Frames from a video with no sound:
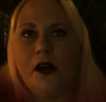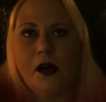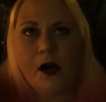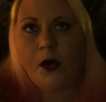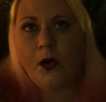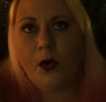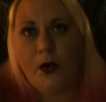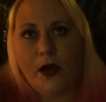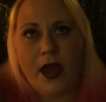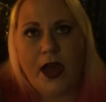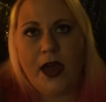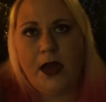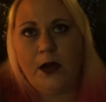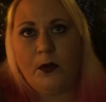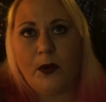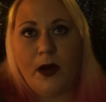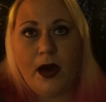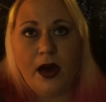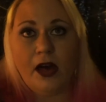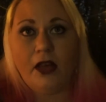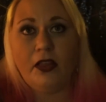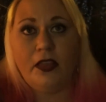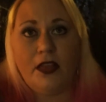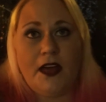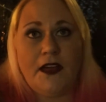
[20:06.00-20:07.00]
Okay,
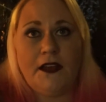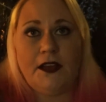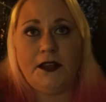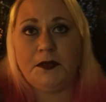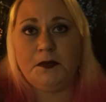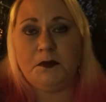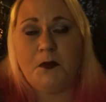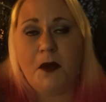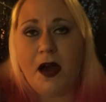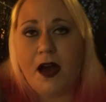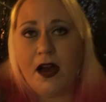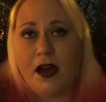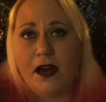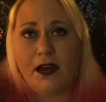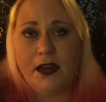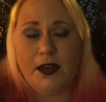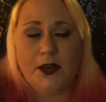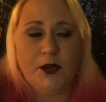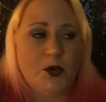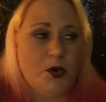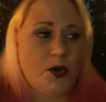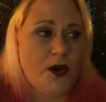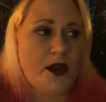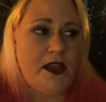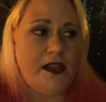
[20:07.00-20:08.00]
well, that is my
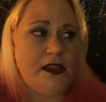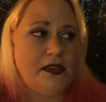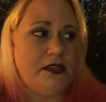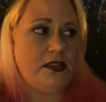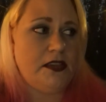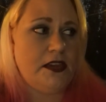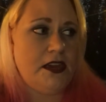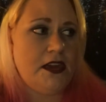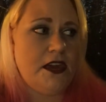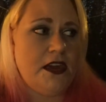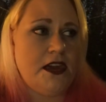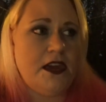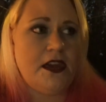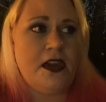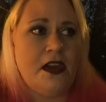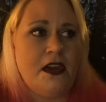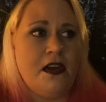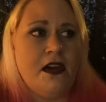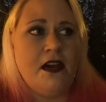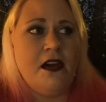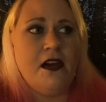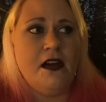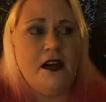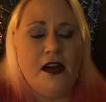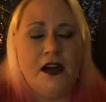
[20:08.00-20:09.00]
crazy,
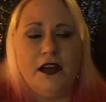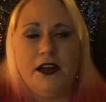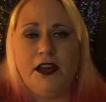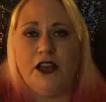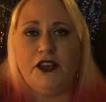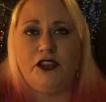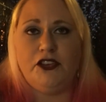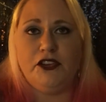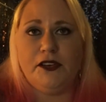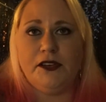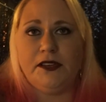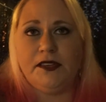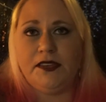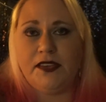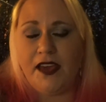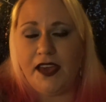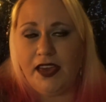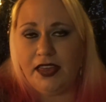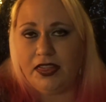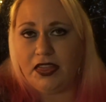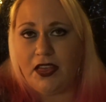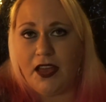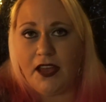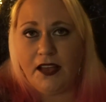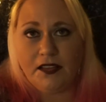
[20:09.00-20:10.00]
I guess you could say,
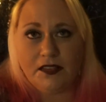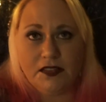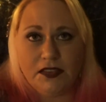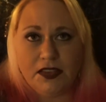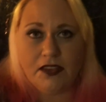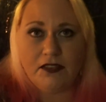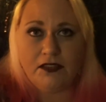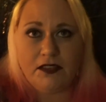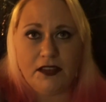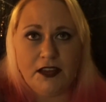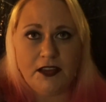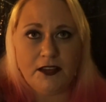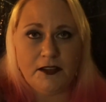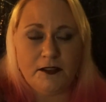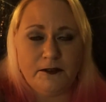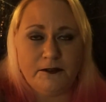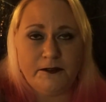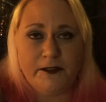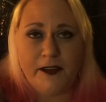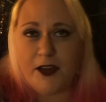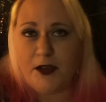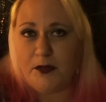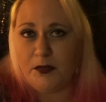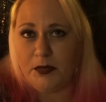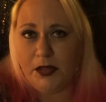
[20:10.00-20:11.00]
Thanksgiving
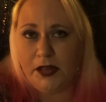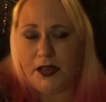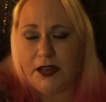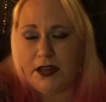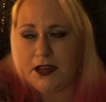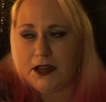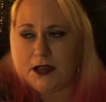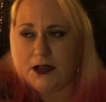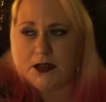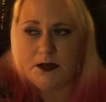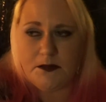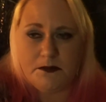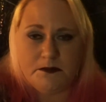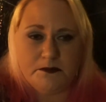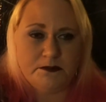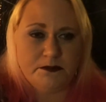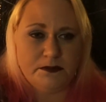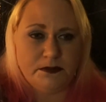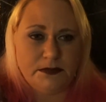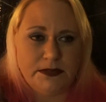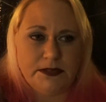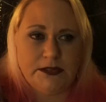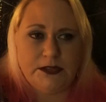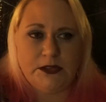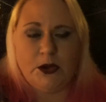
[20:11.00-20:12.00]
family
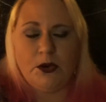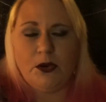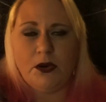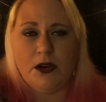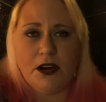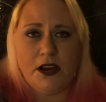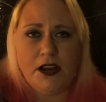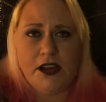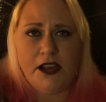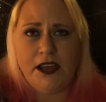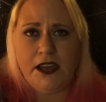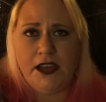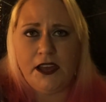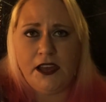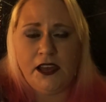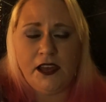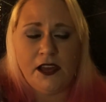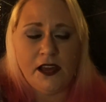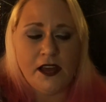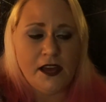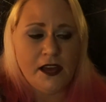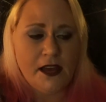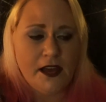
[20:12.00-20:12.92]
story.